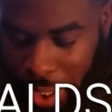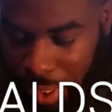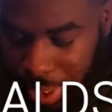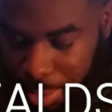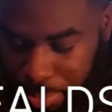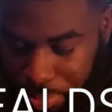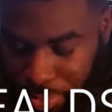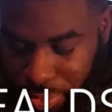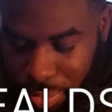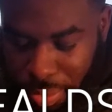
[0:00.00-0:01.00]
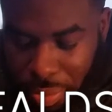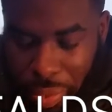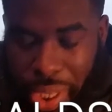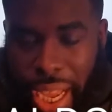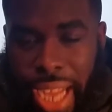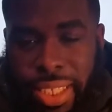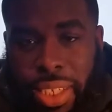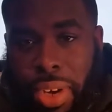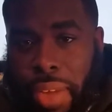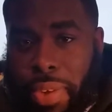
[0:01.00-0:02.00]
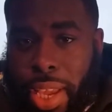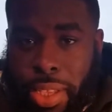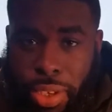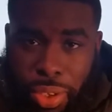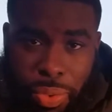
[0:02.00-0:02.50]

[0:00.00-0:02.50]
I still have Kansas